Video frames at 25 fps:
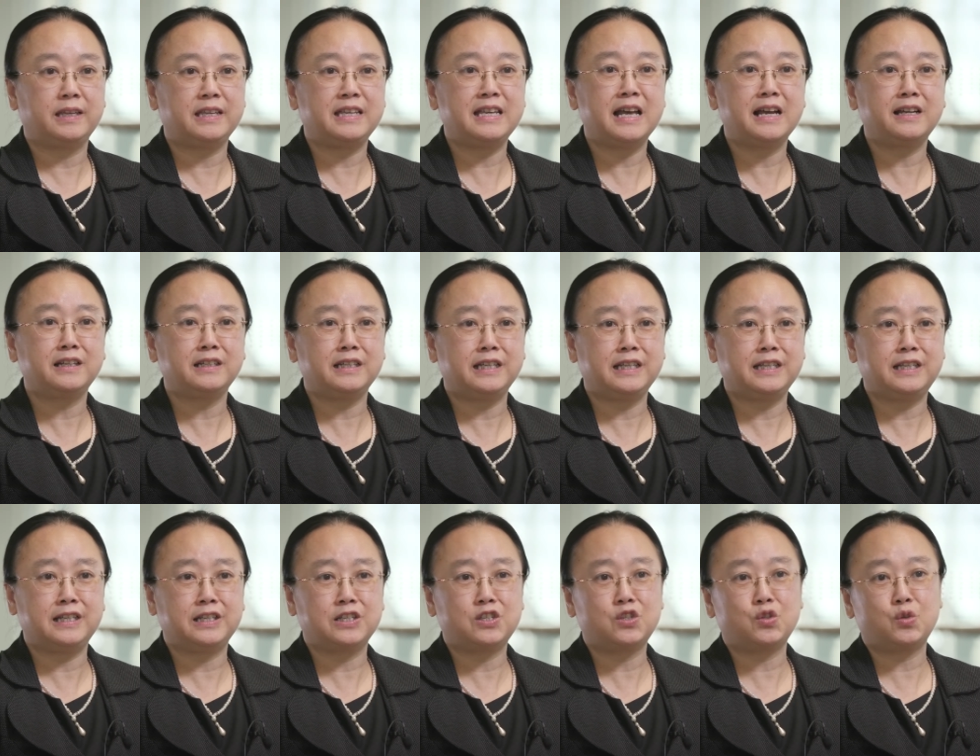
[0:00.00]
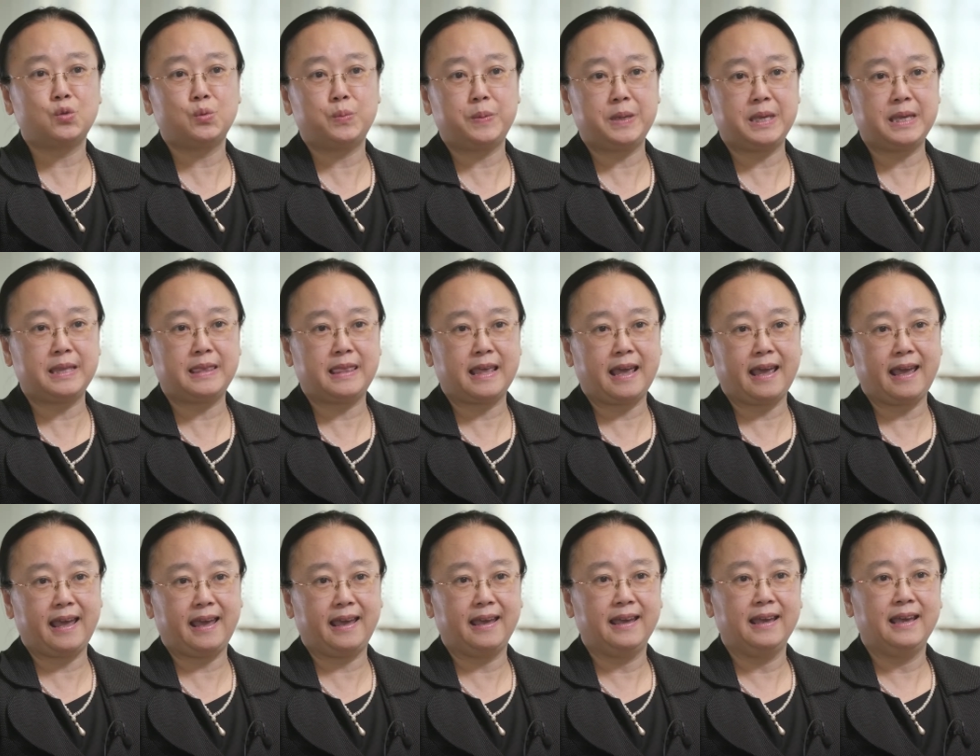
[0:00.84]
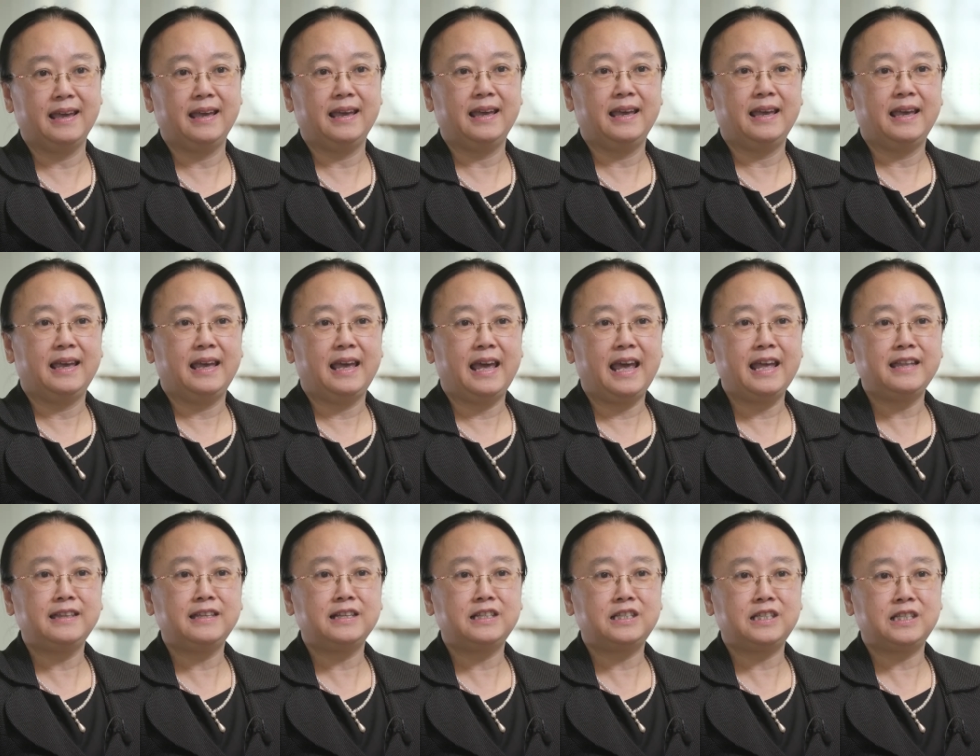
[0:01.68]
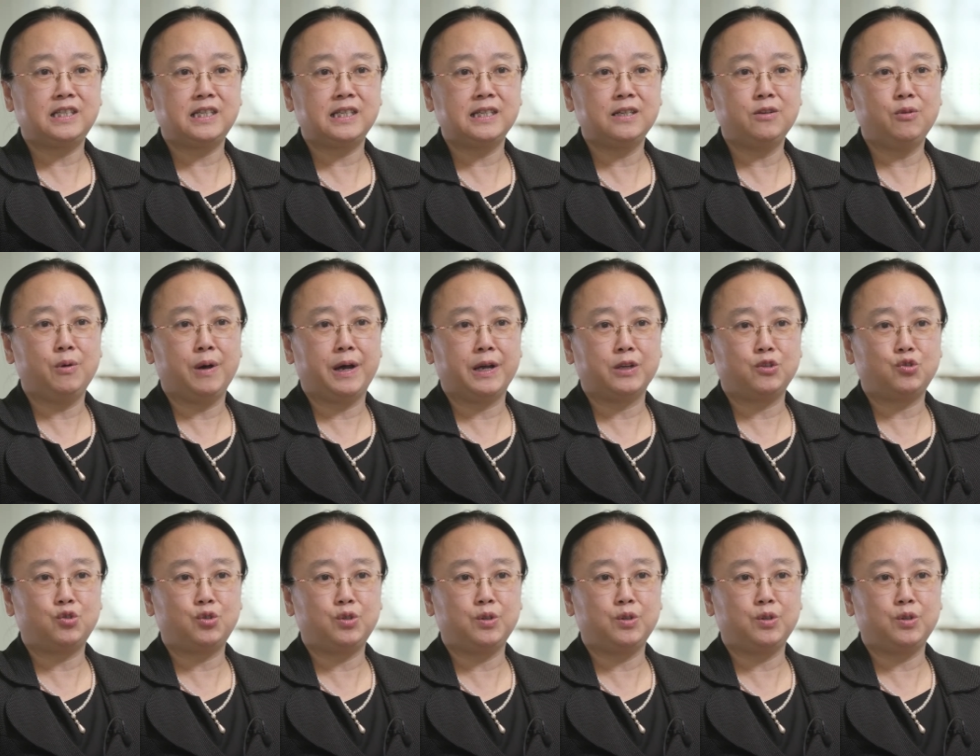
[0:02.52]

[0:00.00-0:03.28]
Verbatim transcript: the young leaders to be there. And the Tsinghua